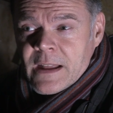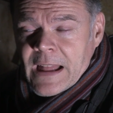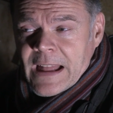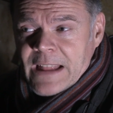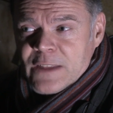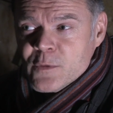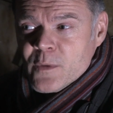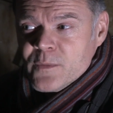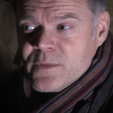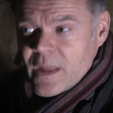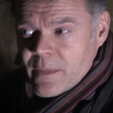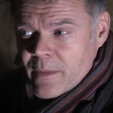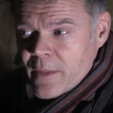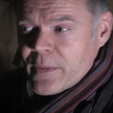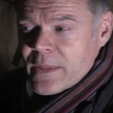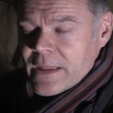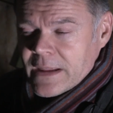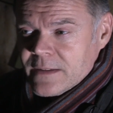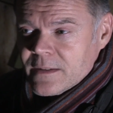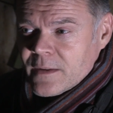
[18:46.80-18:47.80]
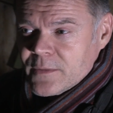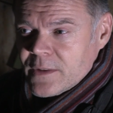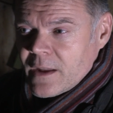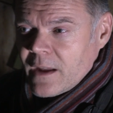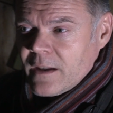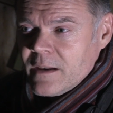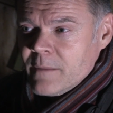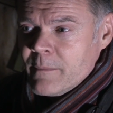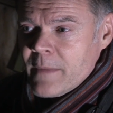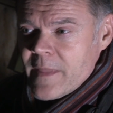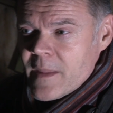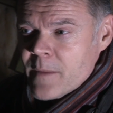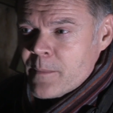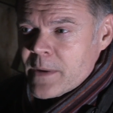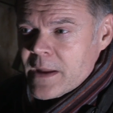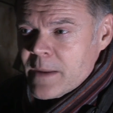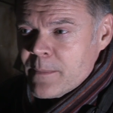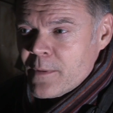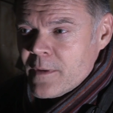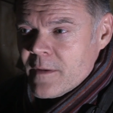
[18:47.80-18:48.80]
and to have done the things I've done and met the
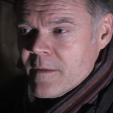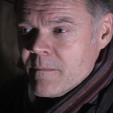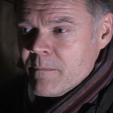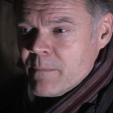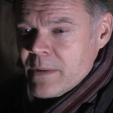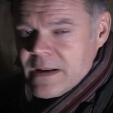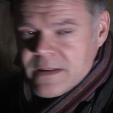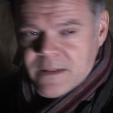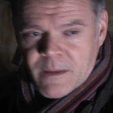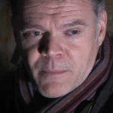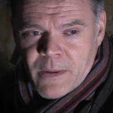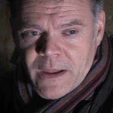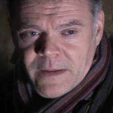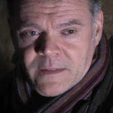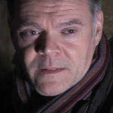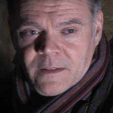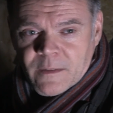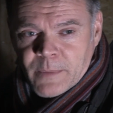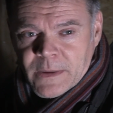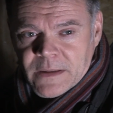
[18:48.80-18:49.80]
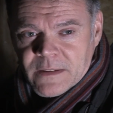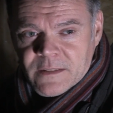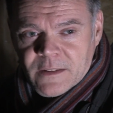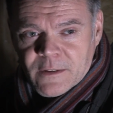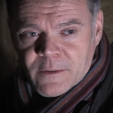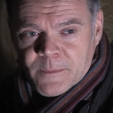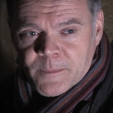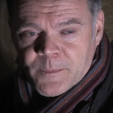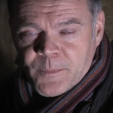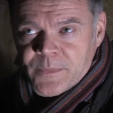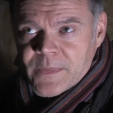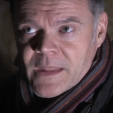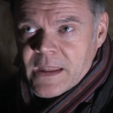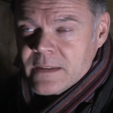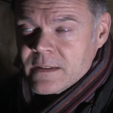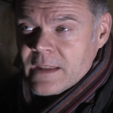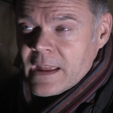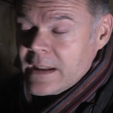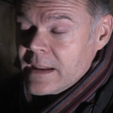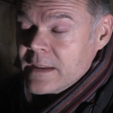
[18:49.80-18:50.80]
people and been to the places I've been to.
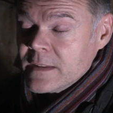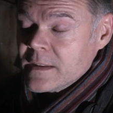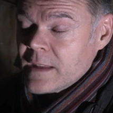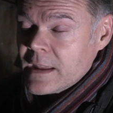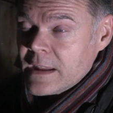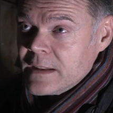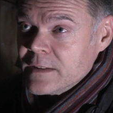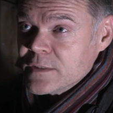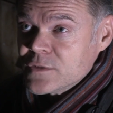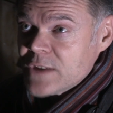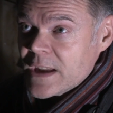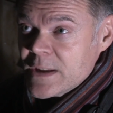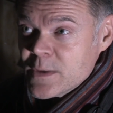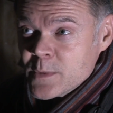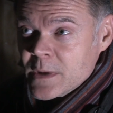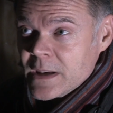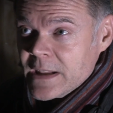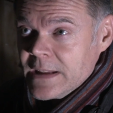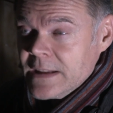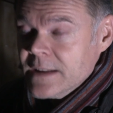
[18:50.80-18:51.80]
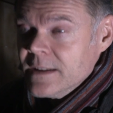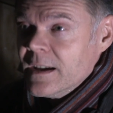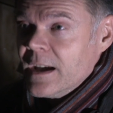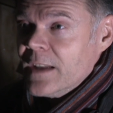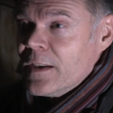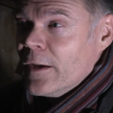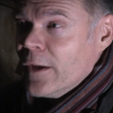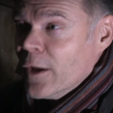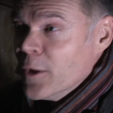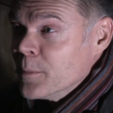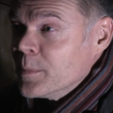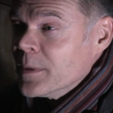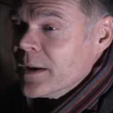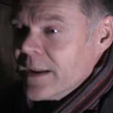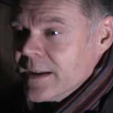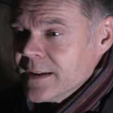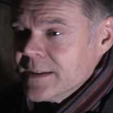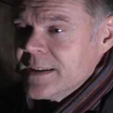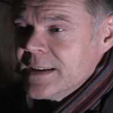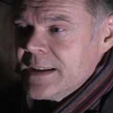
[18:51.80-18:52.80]
It is genuinely an
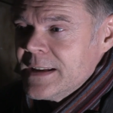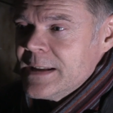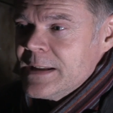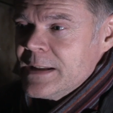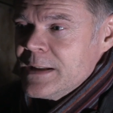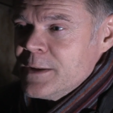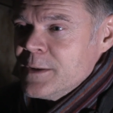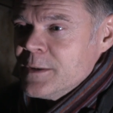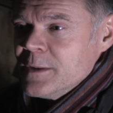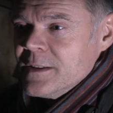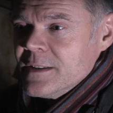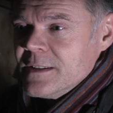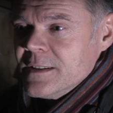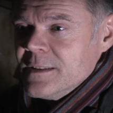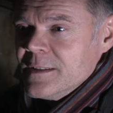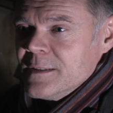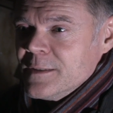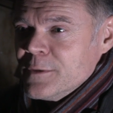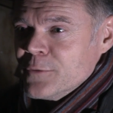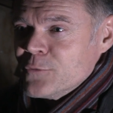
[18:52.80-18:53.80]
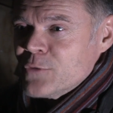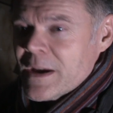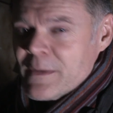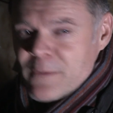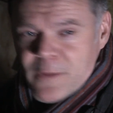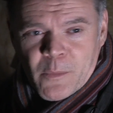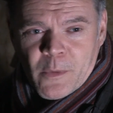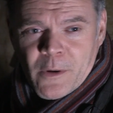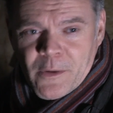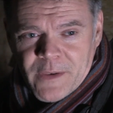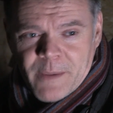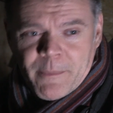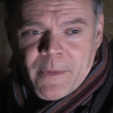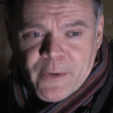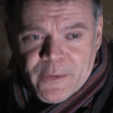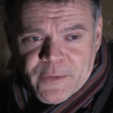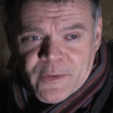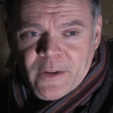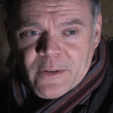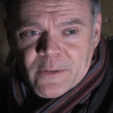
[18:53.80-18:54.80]
eye-opener to travel the world on a
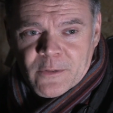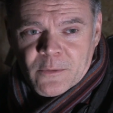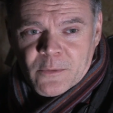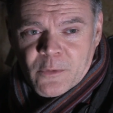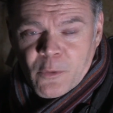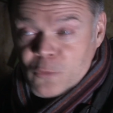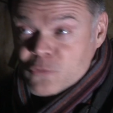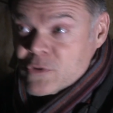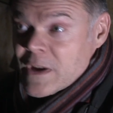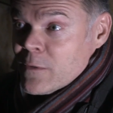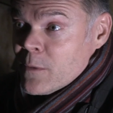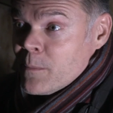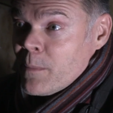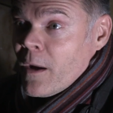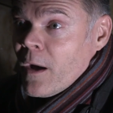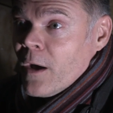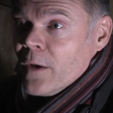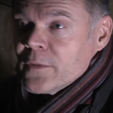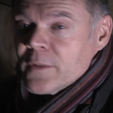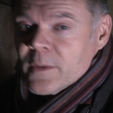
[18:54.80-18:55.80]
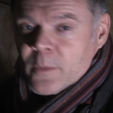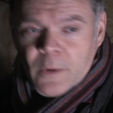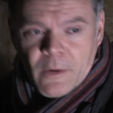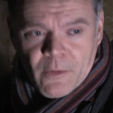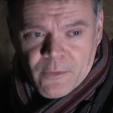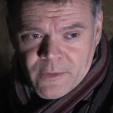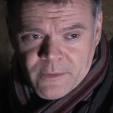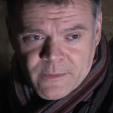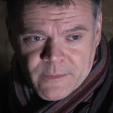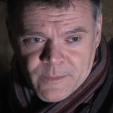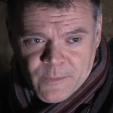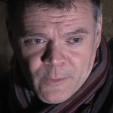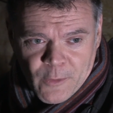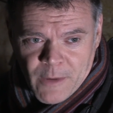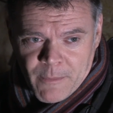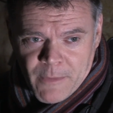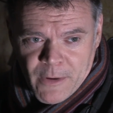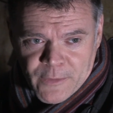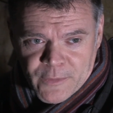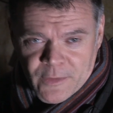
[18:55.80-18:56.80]
motorcycle, or travel parts of the world
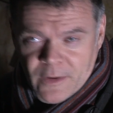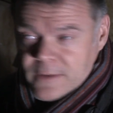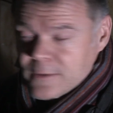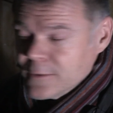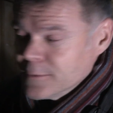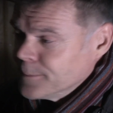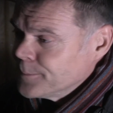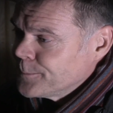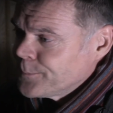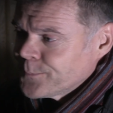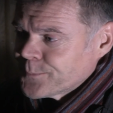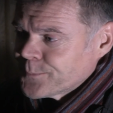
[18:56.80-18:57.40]
on a motorcycle.